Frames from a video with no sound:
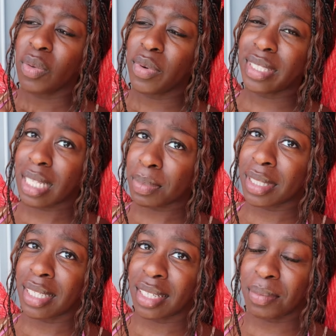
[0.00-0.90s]
we slept
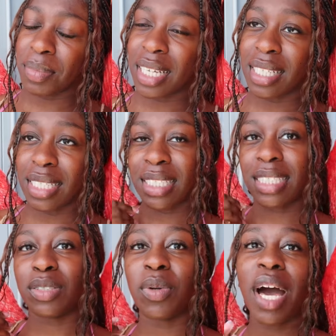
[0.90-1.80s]
in because
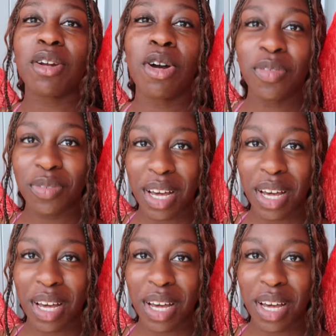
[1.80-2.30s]
well I don't know if,